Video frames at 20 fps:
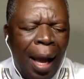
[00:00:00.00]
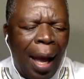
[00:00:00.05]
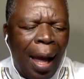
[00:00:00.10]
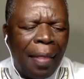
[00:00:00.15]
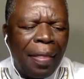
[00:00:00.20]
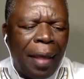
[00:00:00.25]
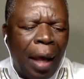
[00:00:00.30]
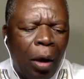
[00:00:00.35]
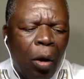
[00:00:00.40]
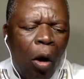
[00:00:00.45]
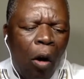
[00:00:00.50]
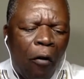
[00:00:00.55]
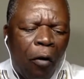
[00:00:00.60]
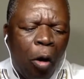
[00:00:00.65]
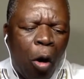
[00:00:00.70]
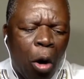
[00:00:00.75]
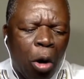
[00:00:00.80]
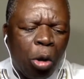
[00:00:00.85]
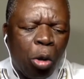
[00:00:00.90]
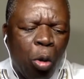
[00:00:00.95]
And then,
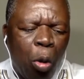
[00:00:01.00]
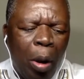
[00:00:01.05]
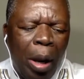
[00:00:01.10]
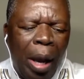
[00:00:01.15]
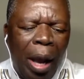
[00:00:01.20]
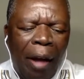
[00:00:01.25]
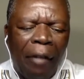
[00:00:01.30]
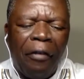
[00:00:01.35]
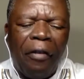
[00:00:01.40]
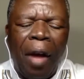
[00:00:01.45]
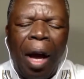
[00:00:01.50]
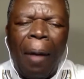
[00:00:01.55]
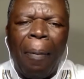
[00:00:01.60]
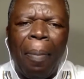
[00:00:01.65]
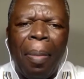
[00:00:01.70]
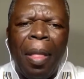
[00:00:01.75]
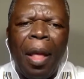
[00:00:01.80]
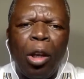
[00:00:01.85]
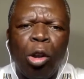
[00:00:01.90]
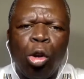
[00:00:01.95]
of course, we have
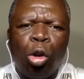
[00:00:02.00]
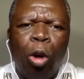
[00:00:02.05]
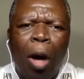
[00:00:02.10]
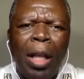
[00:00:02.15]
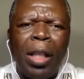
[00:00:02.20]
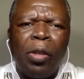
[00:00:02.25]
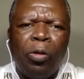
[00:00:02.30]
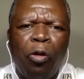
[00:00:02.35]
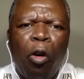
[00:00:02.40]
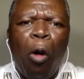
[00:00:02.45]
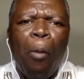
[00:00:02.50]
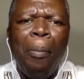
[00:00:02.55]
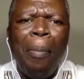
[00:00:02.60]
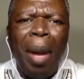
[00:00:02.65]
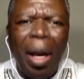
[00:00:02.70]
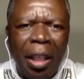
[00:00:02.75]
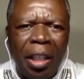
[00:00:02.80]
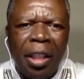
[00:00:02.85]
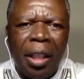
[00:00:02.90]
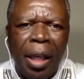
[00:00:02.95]

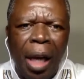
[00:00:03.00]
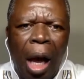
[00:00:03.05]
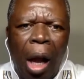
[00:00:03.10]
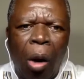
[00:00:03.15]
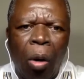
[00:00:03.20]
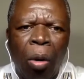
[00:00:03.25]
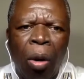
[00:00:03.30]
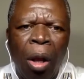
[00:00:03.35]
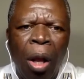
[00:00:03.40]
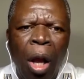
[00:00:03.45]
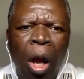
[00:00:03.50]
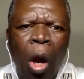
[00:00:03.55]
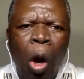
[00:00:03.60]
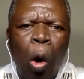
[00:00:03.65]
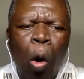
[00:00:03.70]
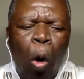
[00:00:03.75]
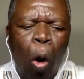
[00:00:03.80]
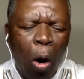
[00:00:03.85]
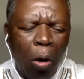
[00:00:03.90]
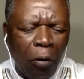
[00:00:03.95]
transformational
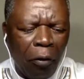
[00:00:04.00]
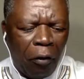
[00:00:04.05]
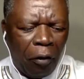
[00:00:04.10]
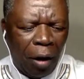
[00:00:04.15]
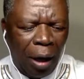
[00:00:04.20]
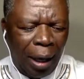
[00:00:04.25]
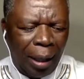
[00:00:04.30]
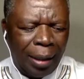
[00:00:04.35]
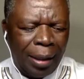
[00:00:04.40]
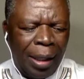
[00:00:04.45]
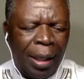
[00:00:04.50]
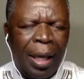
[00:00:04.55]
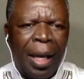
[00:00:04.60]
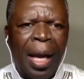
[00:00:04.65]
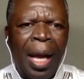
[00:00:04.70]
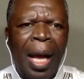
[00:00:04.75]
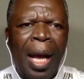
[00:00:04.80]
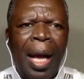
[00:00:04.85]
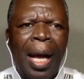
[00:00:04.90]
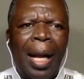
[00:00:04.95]
conflict.
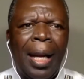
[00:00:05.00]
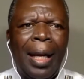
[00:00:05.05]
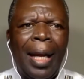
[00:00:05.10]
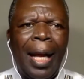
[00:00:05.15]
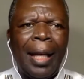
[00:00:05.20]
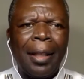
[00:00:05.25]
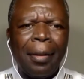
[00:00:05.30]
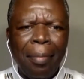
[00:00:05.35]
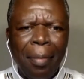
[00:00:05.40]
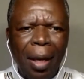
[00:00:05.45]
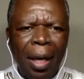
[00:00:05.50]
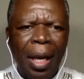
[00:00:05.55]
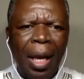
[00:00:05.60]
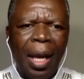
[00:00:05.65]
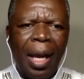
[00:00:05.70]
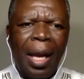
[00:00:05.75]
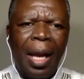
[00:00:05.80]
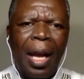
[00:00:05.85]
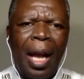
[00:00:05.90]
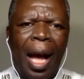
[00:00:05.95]
Let
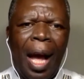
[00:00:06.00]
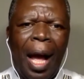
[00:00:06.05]
me